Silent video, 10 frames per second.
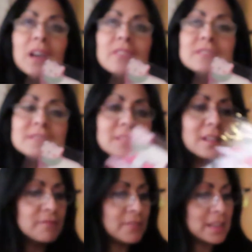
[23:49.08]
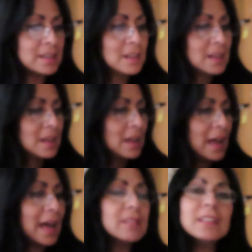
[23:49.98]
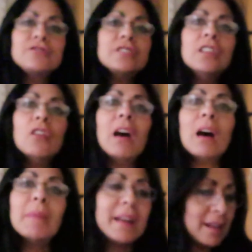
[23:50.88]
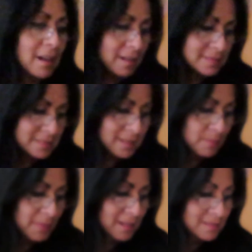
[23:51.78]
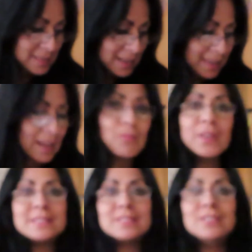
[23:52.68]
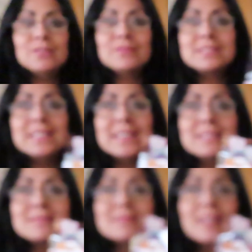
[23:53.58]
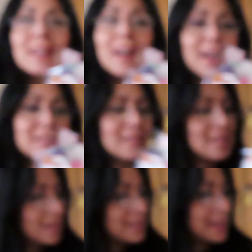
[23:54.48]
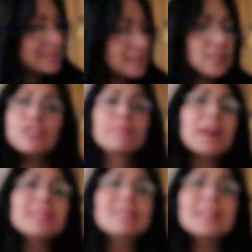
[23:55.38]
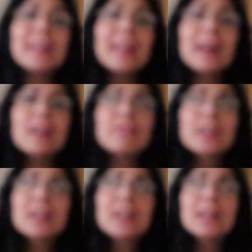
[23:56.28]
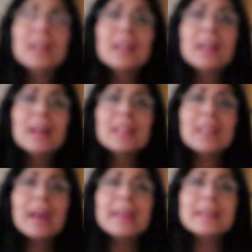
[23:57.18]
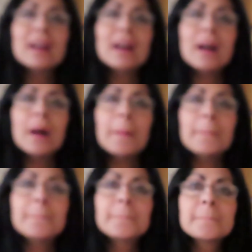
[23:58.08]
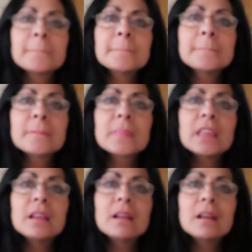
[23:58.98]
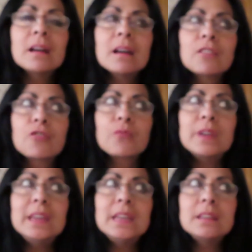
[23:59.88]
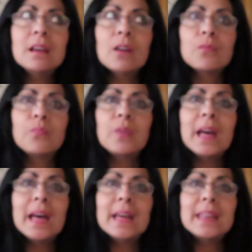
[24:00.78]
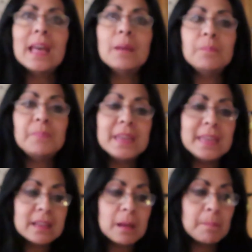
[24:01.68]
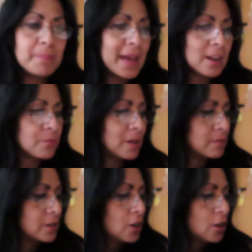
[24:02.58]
other stuff, and I'll let you know how my cards come out, because I can't wait to use these on a card. Like I said, they're probably going to have like a green, a red, and pink background.